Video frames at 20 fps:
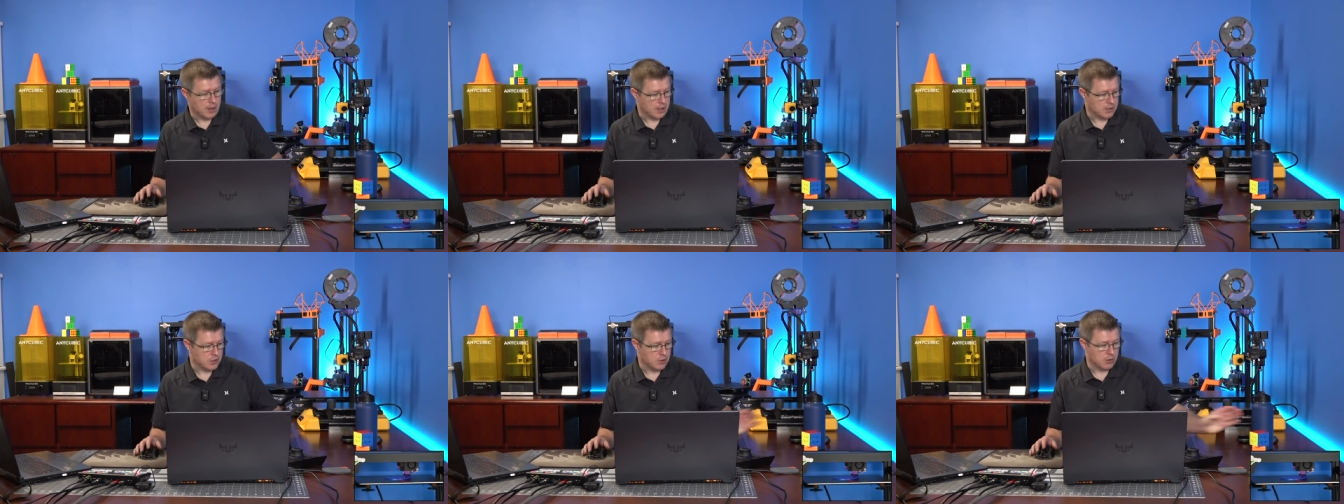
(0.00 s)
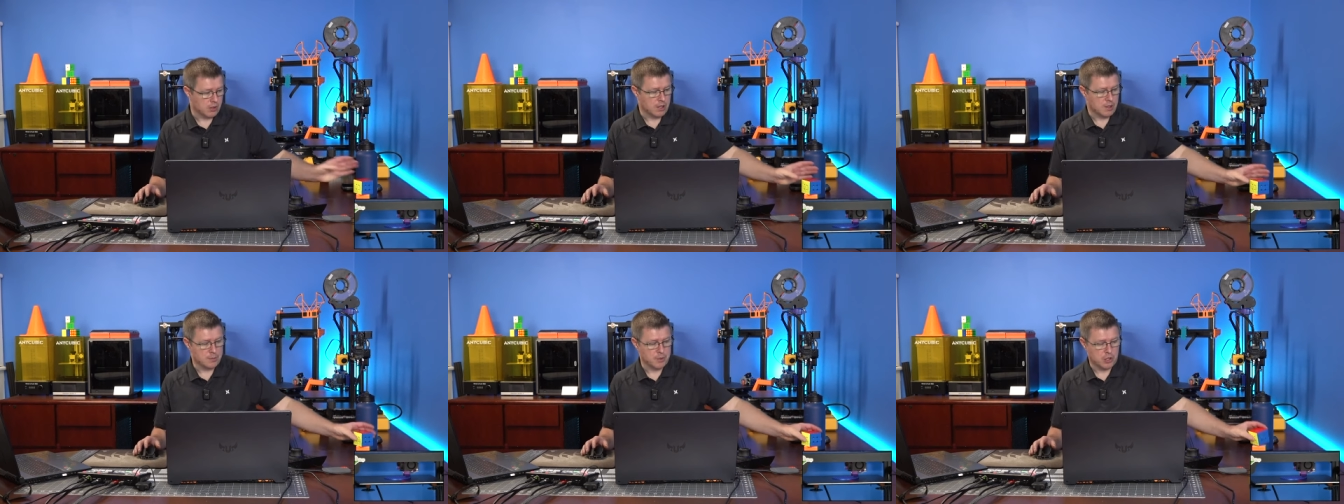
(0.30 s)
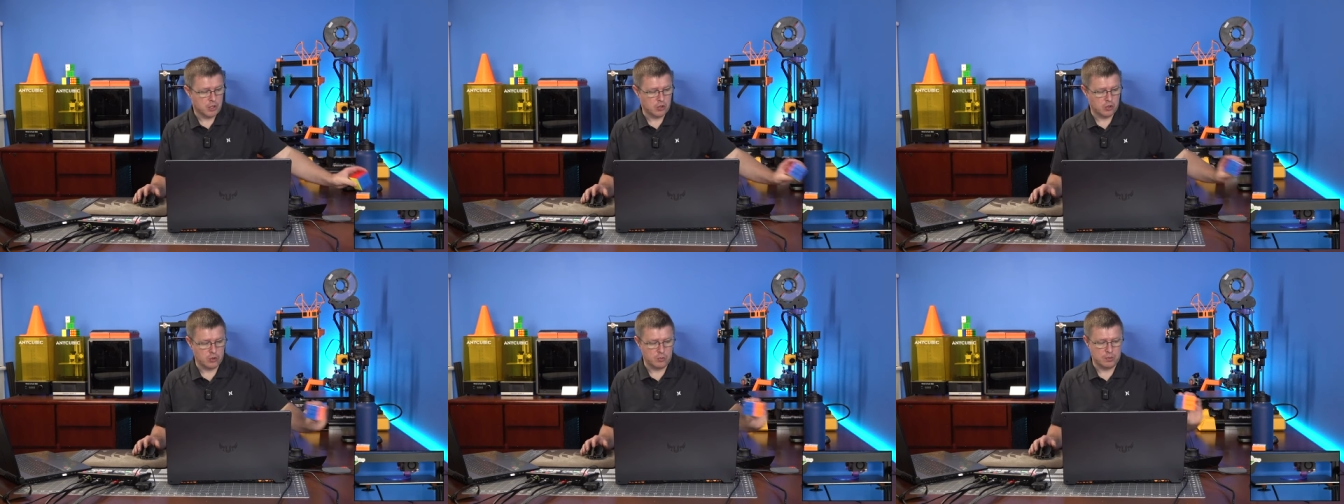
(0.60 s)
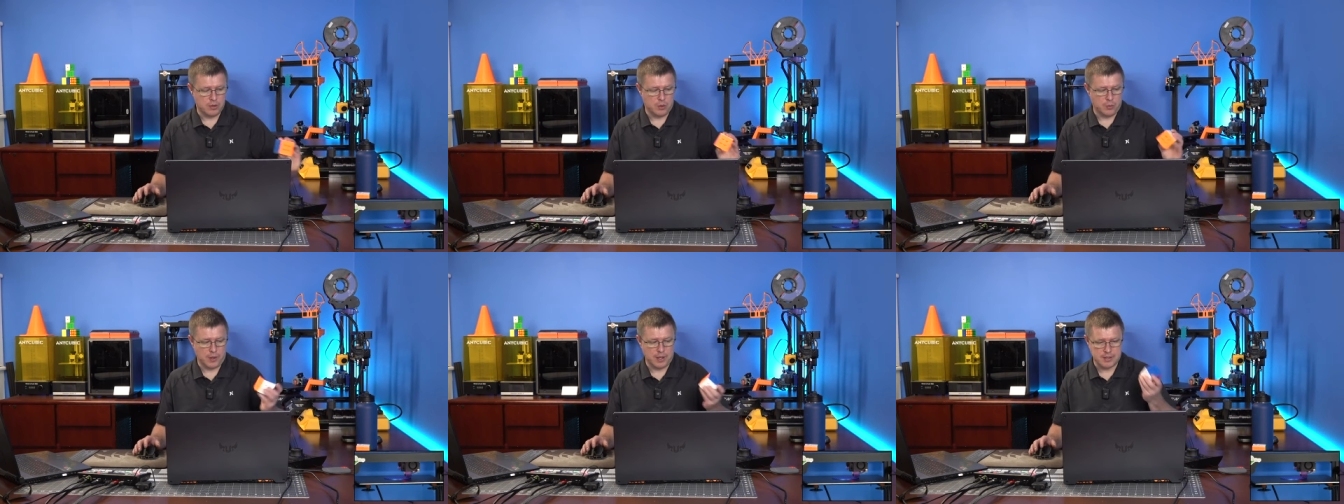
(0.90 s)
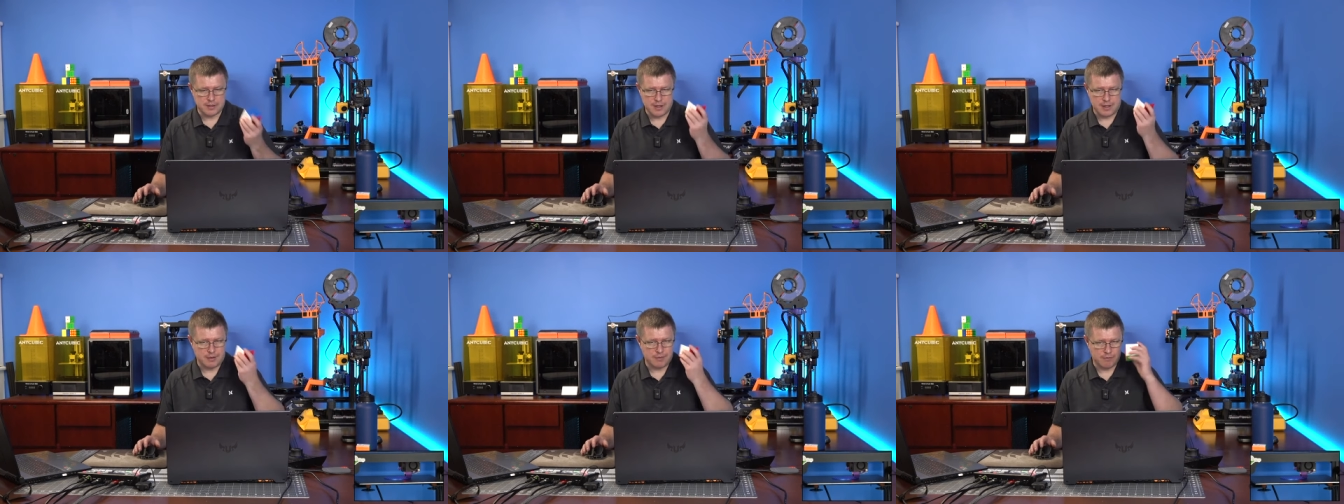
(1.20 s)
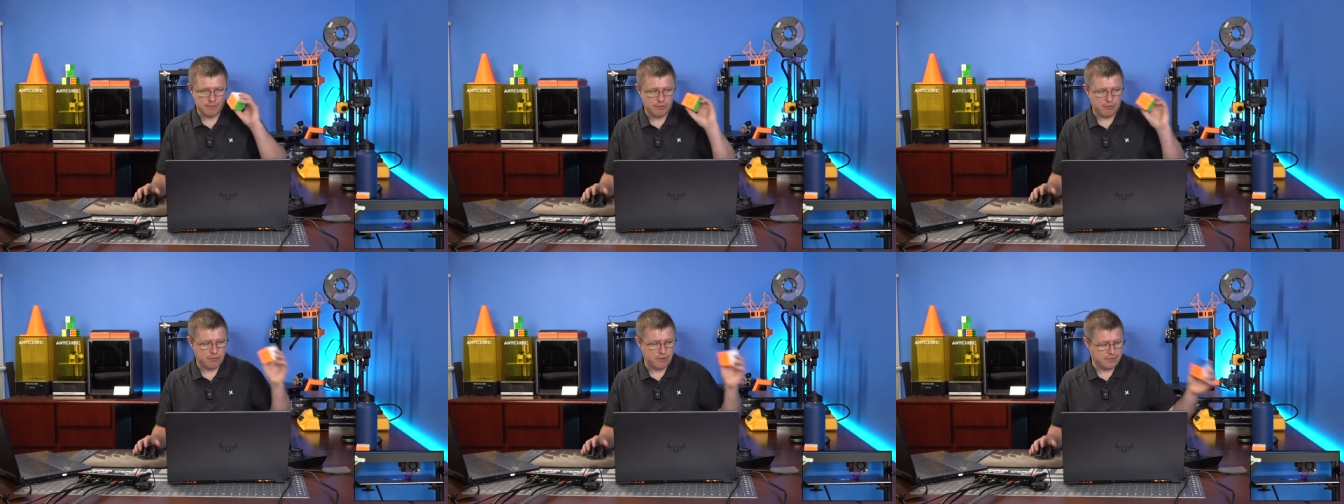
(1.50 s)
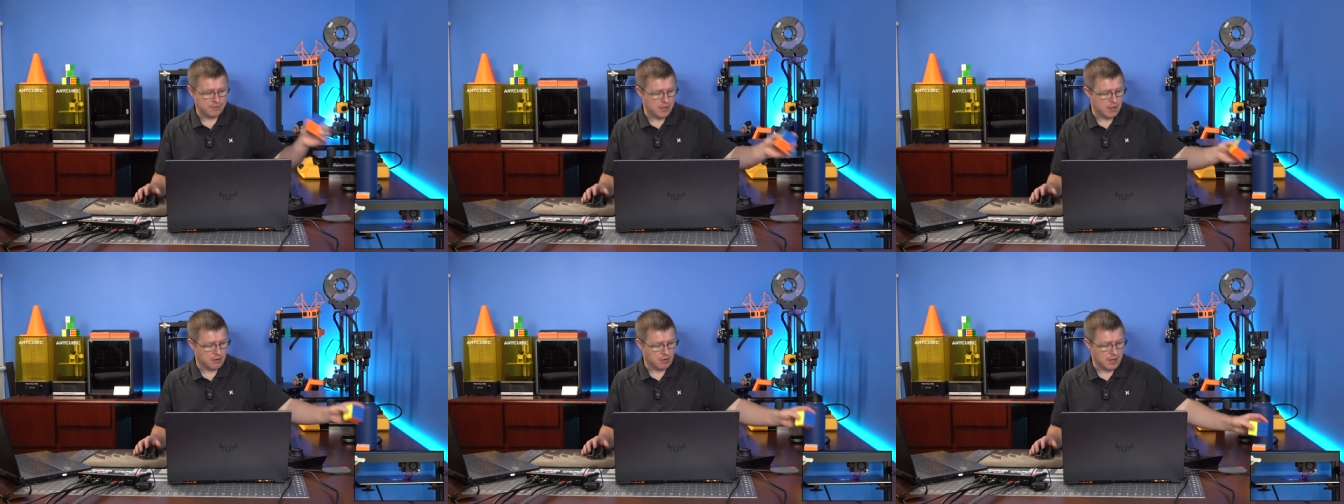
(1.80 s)
It's holding up a cube that weighs like
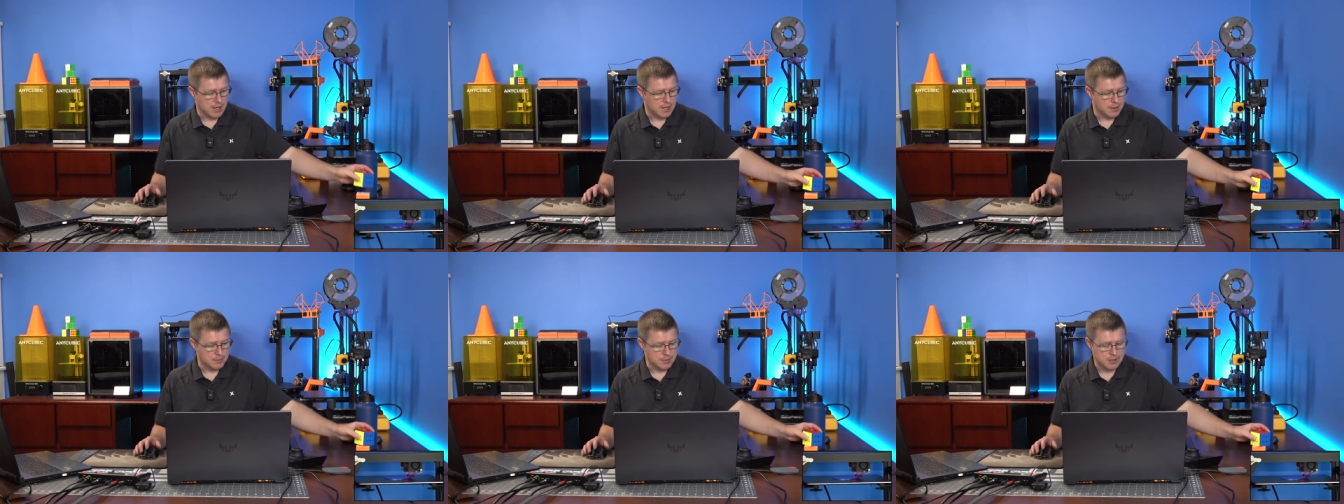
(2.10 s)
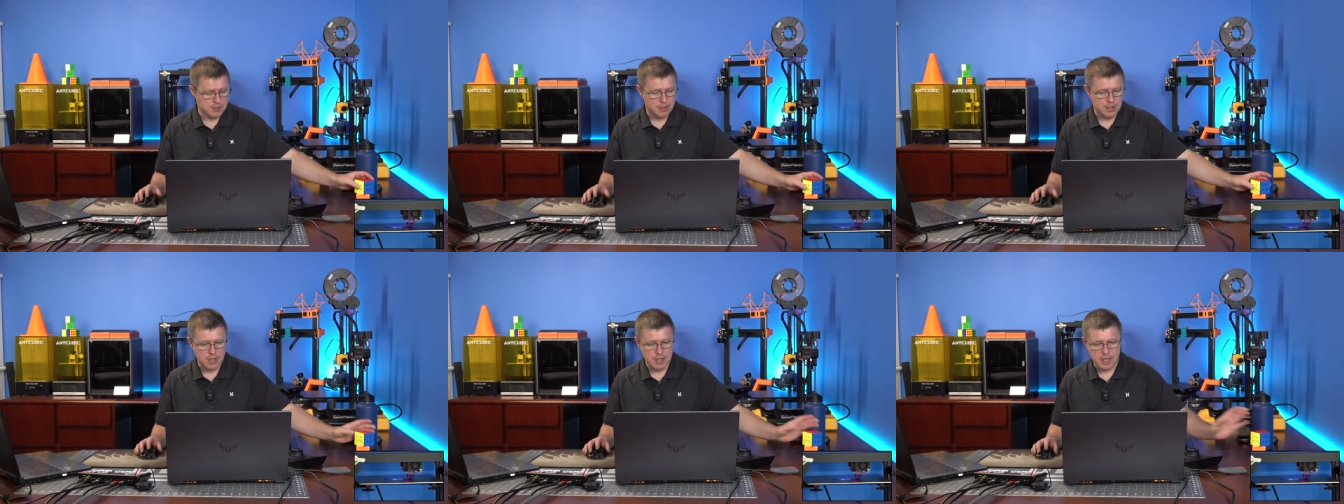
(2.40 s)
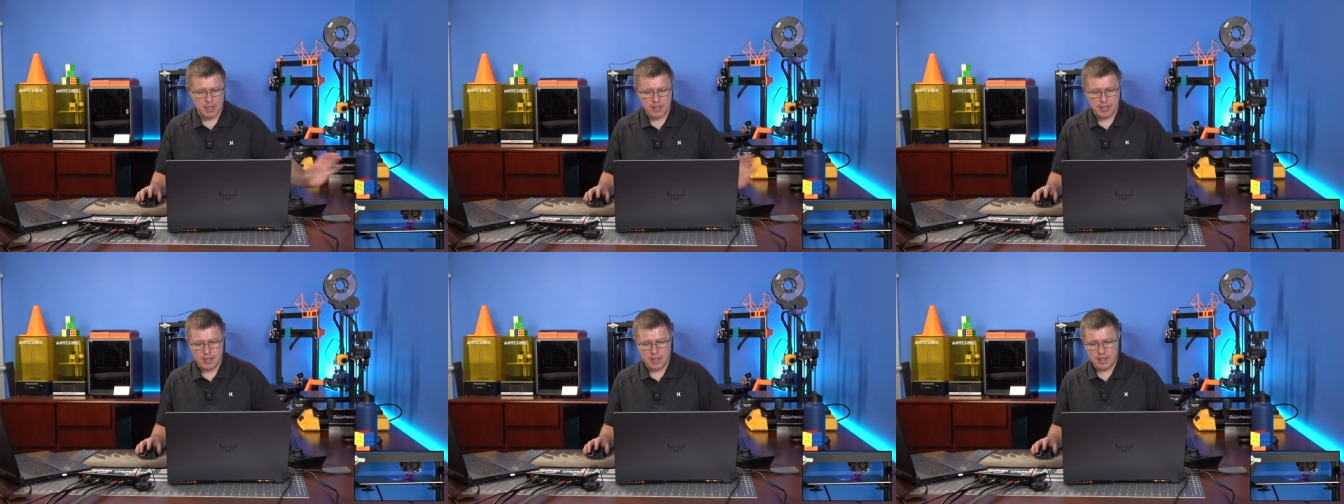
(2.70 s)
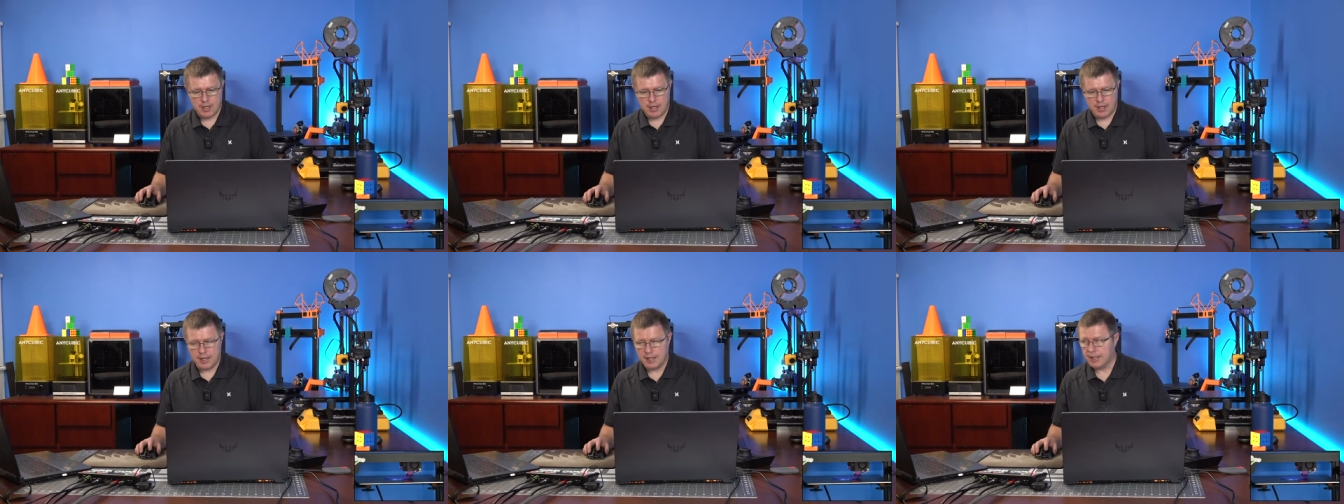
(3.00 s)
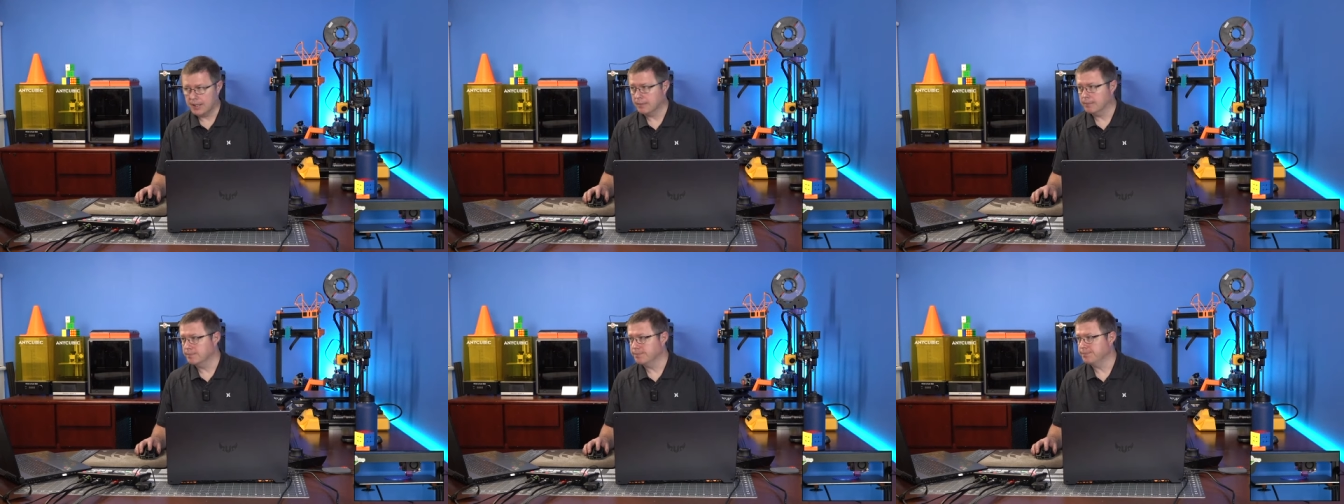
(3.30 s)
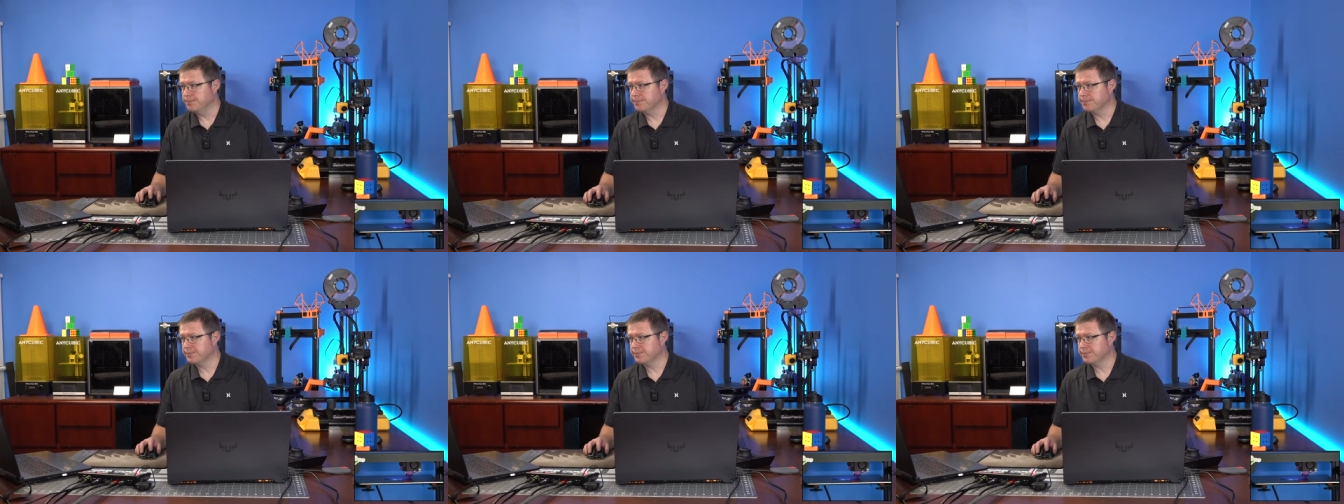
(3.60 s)
50 grams. Um,